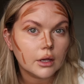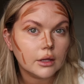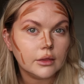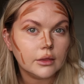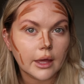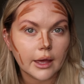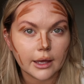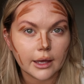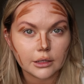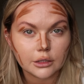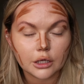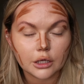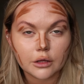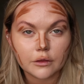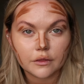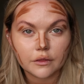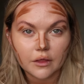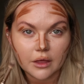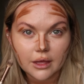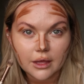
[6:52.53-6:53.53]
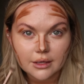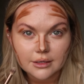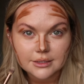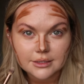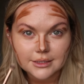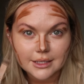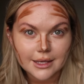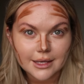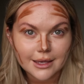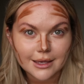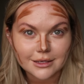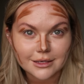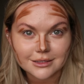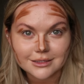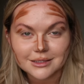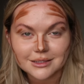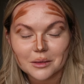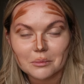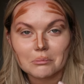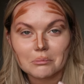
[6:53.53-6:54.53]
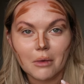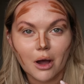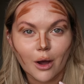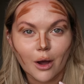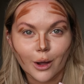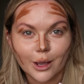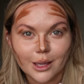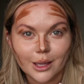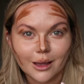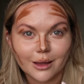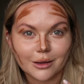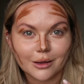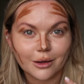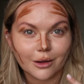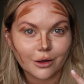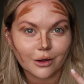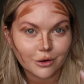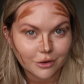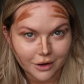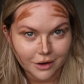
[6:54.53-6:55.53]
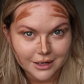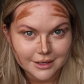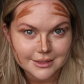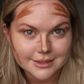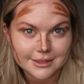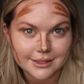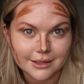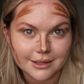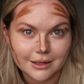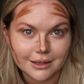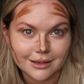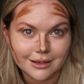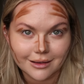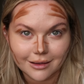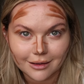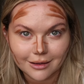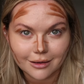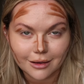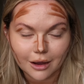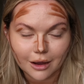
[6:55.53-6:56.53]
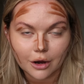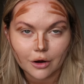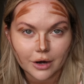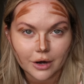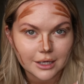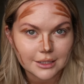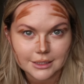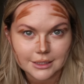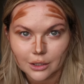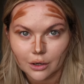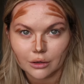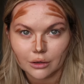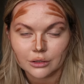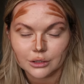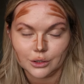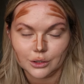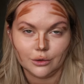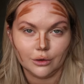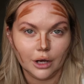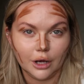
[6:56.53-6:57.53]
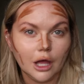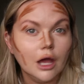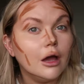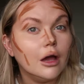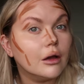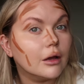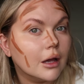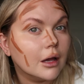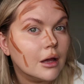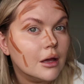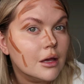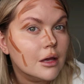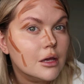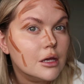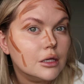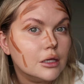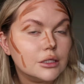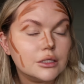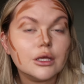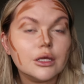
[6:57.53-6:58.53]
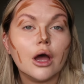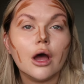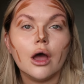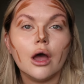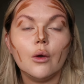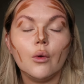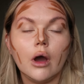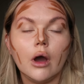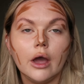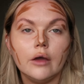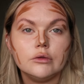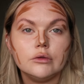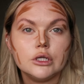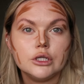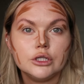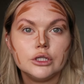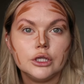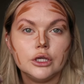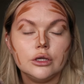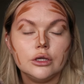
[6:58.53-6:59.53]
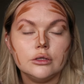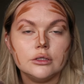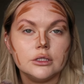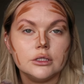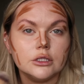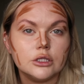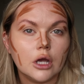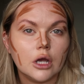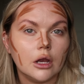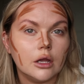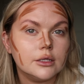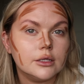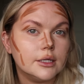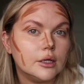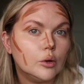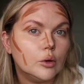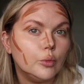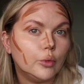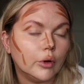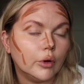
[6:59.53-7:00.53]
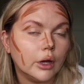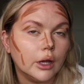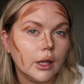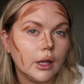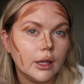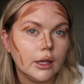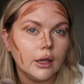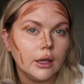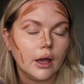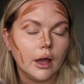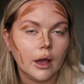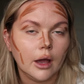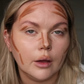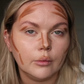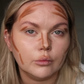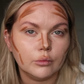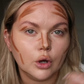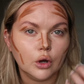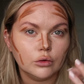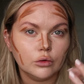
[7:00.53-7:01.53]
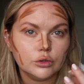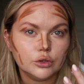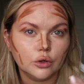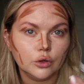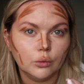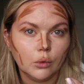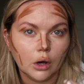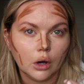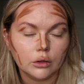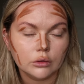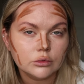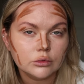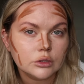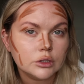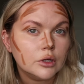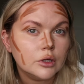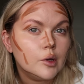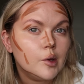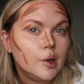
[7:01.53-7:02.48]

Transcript: And then this is my crazy, crazy contour look. So I've just used the Charlotte Tilbury um, contour wand